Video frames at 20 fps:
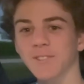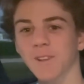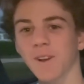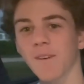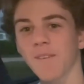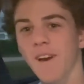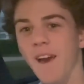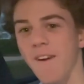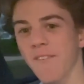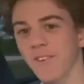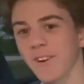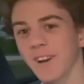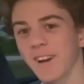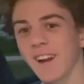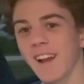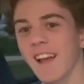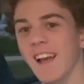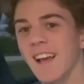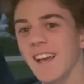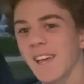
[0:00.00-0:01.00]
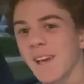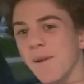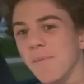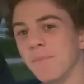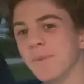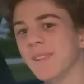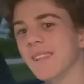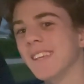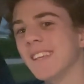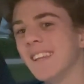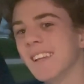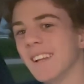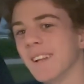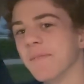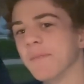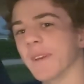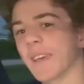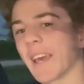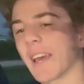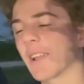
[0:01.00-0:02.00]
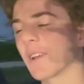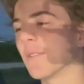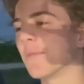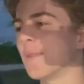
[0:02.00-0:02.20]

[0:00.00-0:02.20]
time I've ever awesome. completed a mechanical